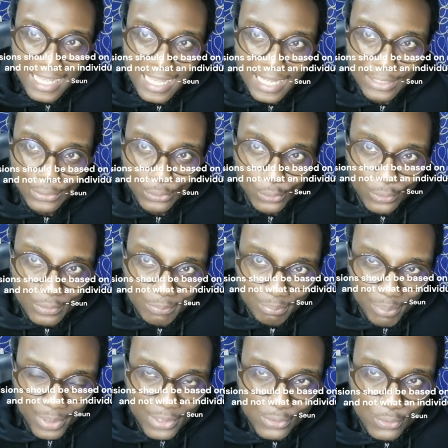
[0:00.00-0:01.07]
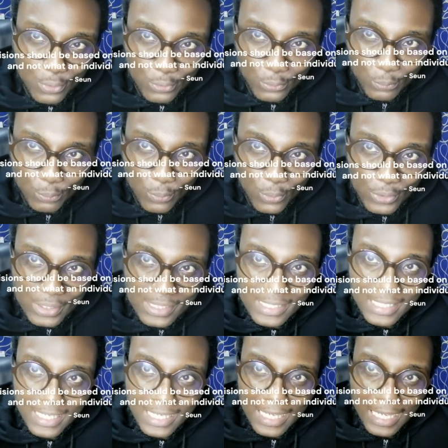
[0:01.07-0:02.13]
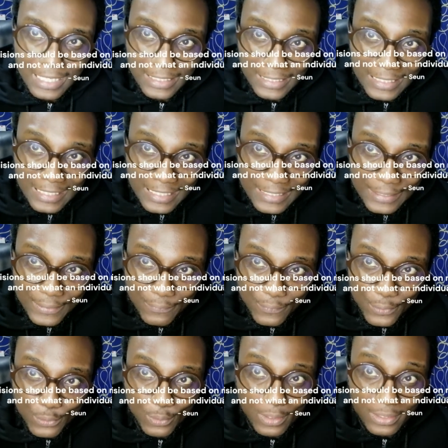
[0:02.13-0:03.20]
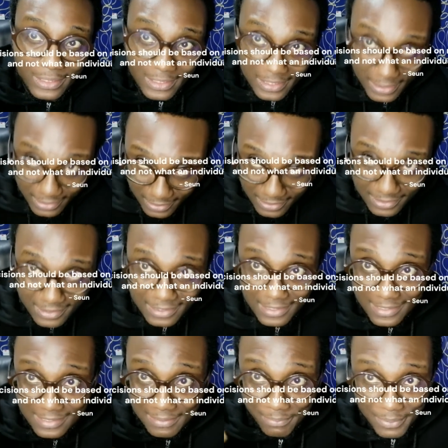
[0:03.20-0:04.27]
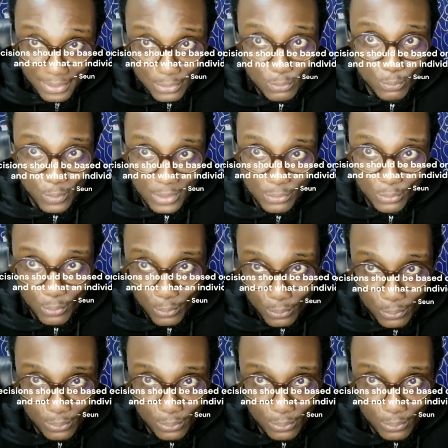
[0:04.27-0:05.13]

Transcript: and not based on what an individual thinks is the best way to go.